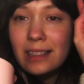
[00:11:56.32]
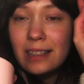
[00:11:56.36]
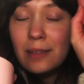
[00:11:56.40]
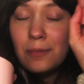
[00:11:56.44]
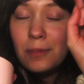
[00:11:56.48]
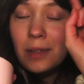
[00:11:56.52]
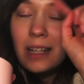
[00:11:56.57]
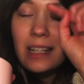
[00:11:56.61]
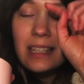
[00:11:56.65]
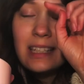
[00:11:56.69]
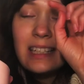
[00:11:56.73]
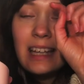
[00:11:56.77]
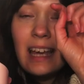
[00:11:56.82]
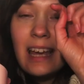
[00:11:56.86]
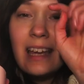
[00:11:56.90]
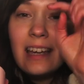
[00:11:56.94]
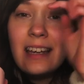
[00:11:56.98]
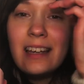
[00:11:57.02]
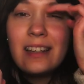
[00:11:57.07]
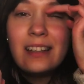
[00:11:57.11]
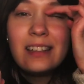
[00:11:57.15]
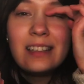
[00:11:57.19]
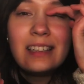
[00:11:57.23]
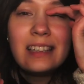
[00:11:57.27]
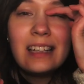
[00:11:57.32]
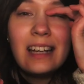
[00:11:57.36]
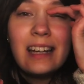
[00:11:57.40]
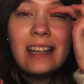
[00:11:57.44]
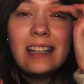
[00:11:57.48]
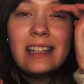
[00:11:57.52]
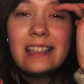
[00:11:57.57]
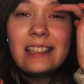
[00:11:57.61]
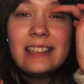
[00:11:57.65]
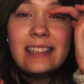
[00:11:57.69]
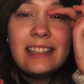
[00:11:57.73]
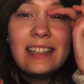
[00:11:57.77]
I'm going to say
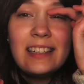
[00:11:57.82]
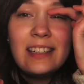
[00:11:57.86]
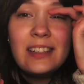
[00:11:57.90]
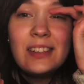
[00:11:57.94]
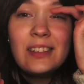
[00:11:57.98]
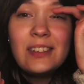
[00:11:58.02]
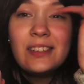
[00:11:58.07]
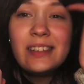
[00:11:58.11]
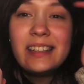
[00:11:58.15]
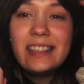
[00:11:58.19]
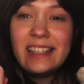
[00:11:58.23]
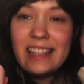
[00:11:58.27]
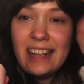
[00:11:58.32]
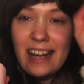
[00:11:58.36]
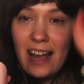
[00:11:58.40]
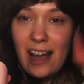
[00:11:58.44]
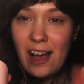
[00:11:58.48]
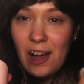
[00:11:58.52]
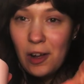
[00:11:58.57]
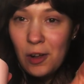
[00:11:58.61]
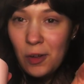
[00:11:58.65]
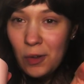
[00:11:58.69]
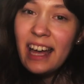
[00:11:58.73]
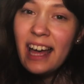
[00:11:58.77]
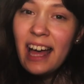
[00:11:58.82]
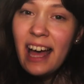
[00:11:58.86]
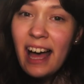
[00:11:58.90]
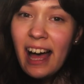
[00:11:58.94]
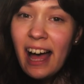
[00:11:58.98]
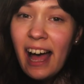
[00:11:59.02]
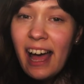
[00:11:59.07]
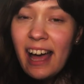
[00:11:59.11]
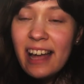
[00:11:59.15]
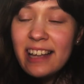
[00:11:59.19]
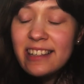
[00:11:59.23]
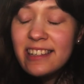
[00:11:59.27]
goodnight to you now.
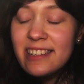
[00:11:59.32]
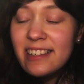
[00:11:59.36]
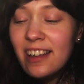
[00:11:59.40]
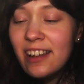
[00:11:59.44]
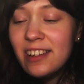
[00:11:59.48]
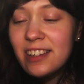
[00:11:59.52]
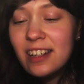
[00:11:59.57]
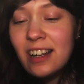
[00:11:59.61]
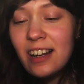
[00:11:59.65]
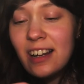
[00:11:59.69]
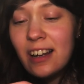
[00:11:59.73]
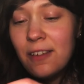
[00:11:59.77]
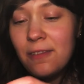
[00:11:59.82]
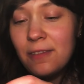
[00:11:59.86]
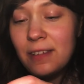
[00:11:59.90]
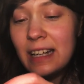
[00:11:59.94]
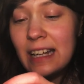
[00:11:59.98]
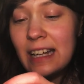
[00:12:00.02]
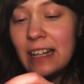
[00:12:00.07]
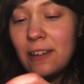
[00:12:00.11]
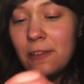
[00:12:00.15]
I had such a lovely